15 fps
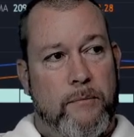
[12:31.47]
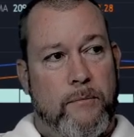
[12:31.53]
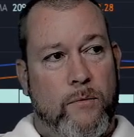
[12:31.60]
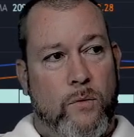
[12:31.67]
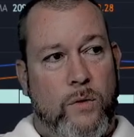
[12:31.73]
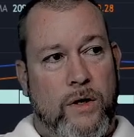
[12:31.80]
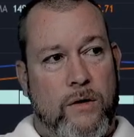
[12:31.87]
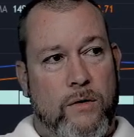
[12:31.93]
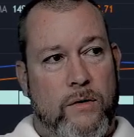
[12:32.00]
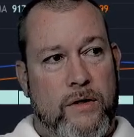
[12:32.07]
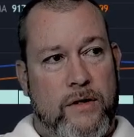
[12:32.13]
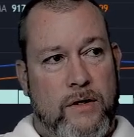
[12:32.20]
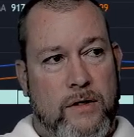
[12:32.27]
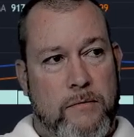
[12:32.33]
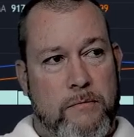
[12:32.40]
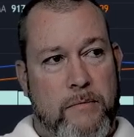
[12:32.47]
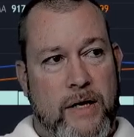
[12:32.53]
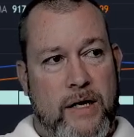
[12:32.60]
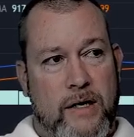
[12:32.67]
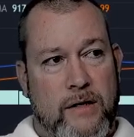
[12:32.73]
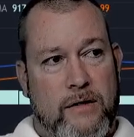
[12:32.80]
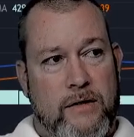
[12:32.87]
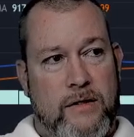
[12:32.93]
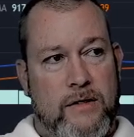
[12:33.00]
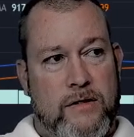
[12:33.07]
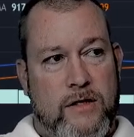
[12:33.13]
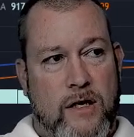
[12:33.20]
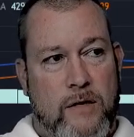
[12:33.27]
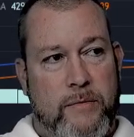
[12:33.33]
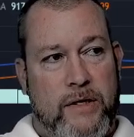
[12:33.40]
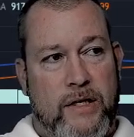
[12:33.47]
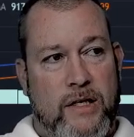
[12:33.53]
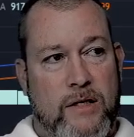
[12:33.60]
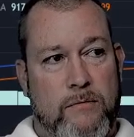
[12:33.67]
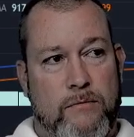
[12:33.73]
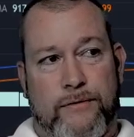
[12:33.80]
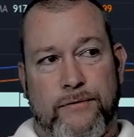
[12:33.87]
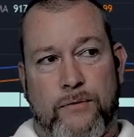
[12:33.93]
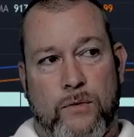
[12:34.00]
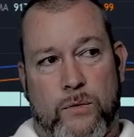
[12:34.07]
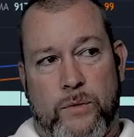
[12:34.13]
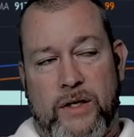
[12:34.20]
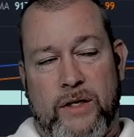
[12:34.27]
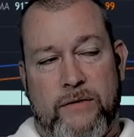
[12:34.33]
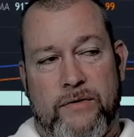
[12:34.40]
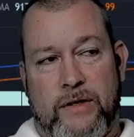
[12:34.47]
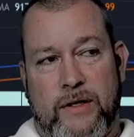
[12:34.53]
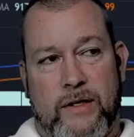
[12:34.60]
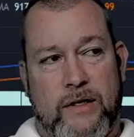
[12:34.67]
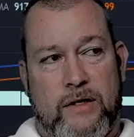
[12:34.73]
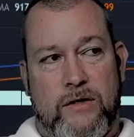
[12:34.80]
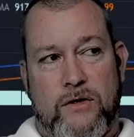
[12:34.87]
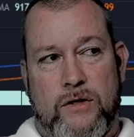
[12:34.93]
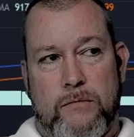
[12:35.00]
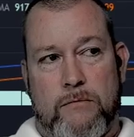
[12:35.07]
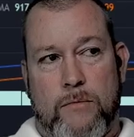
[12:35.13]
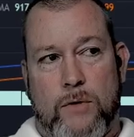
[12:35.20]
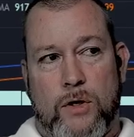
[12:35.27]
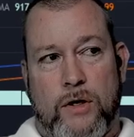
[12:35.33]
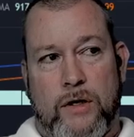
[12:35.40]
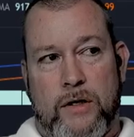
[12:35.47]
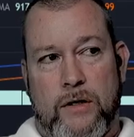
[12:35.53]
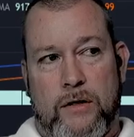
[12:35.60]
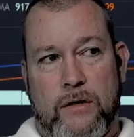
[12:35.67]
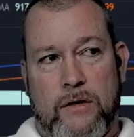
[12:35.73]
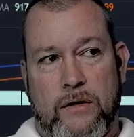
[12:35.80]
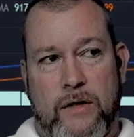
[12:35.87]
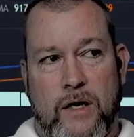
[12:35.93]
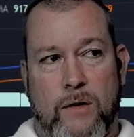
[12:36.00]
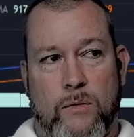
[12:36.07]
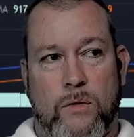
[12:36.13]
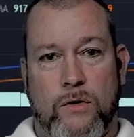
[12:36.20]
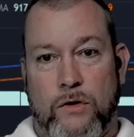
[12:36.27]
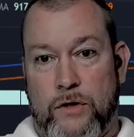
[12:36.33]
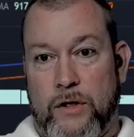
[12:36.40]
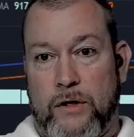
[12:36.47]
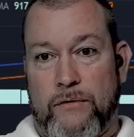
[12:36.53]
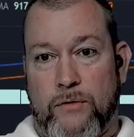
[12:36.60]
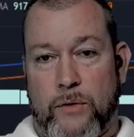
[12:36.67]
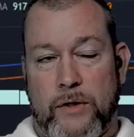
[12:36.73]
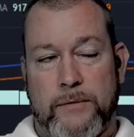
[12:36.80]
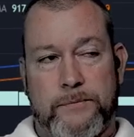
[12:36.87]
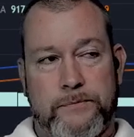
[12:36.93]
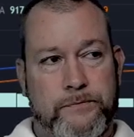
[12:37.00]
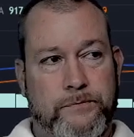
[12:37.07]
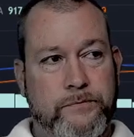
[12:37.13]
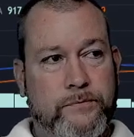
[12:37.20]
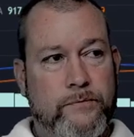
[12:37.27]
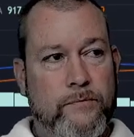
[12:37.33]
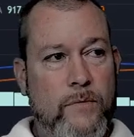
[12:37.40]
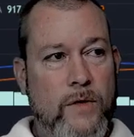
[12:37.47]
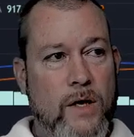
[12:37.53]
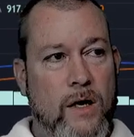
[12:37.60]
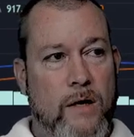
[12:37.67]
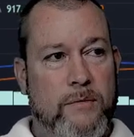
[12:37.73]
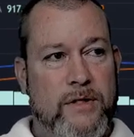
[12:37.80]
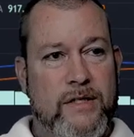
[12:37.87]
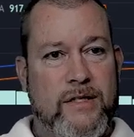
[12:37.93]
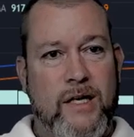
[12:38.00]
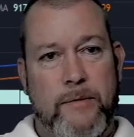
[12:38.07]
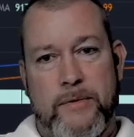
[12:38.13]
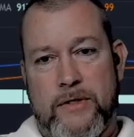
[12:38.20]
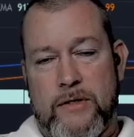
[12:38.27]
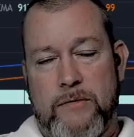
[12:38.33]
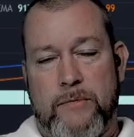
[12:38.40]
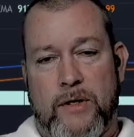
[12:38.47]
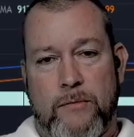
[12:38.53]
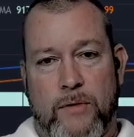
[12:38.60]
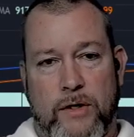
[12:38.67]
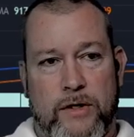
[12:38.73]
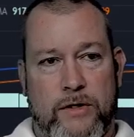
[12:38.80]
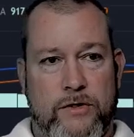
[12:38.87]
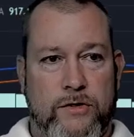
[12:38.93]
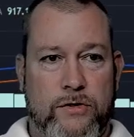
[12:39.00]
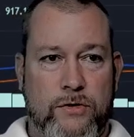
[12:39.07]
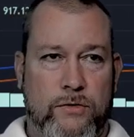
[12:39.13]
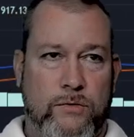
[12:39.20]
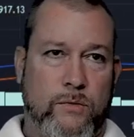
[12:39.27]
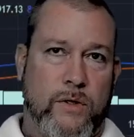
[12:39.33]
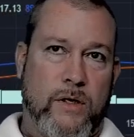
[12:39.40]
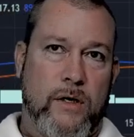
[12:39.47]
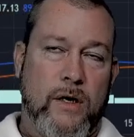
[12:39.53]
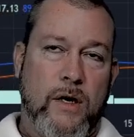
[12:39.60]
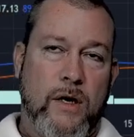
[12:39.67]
where the demand is coming in before we even get to the mark that we're looking for. And this happens in bear markets too, where